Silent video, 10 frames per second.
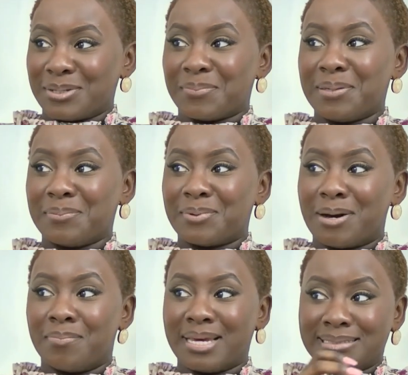So people
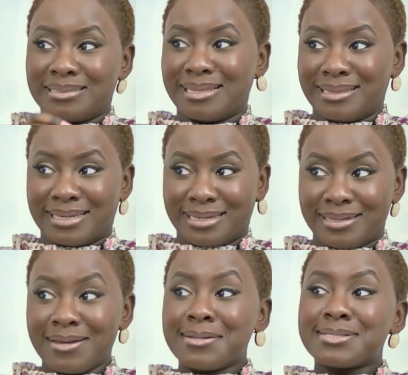are basing
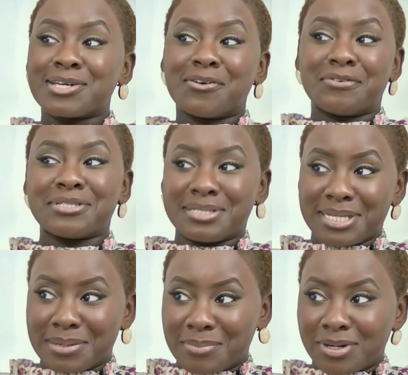their
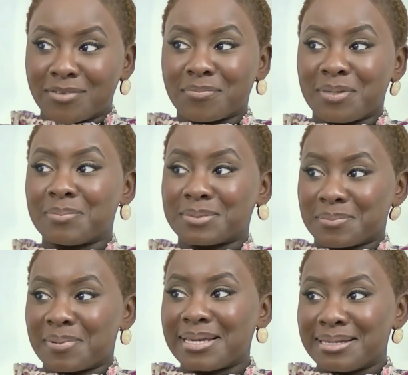self-esteem on other
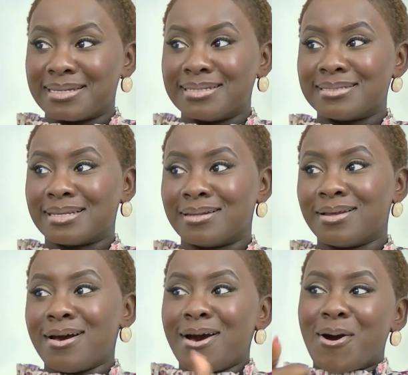people's opinions, and
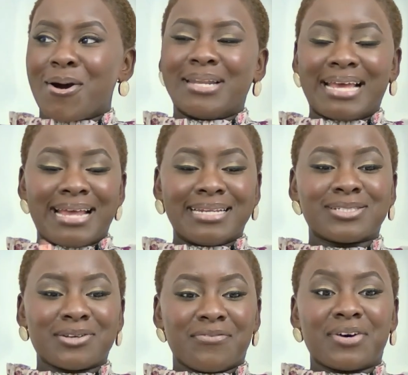and
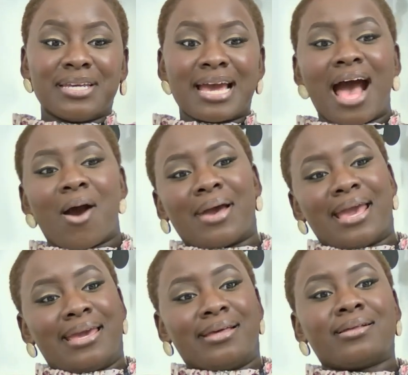it's so funny how
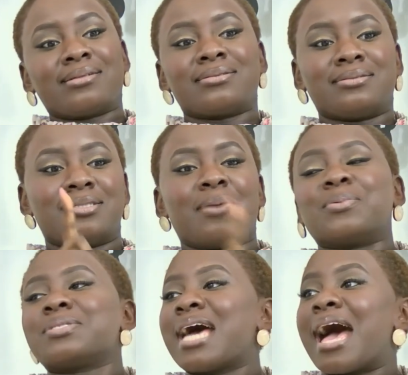a
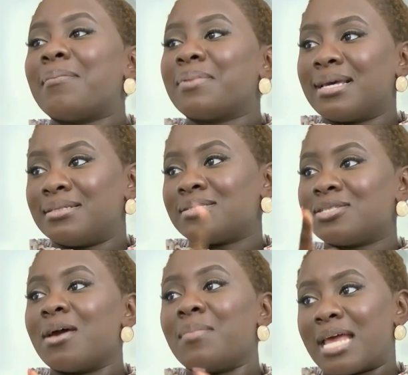double tap can
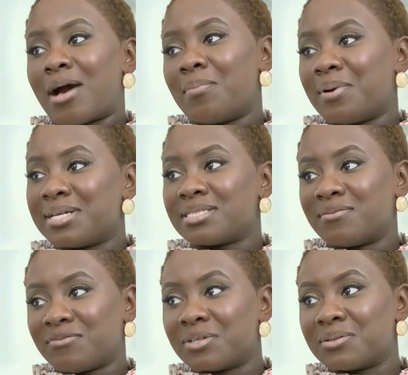determine how a
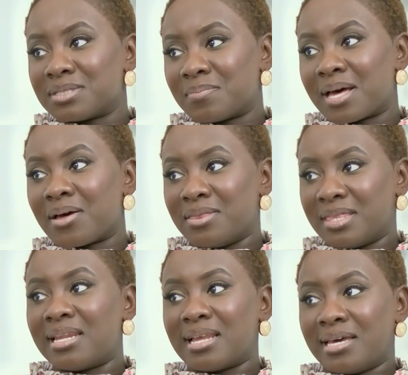person feels about
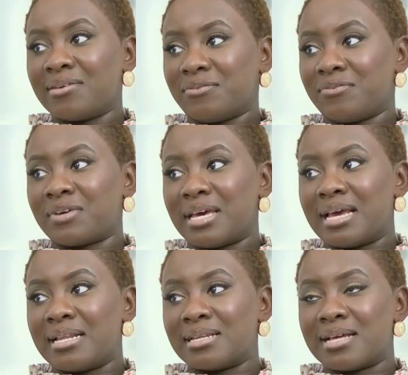their life
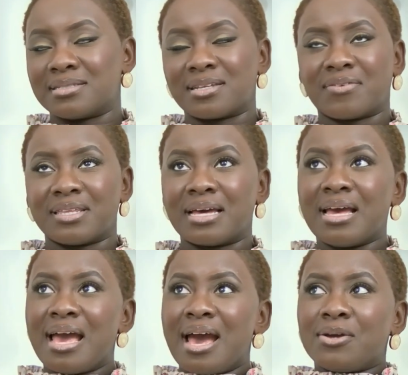and stuff like
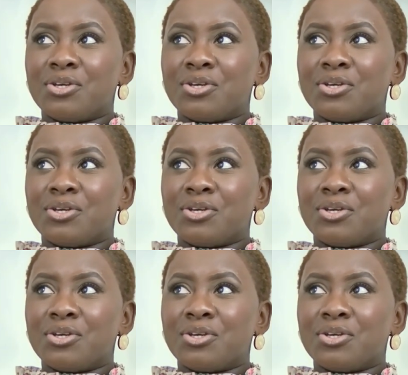that.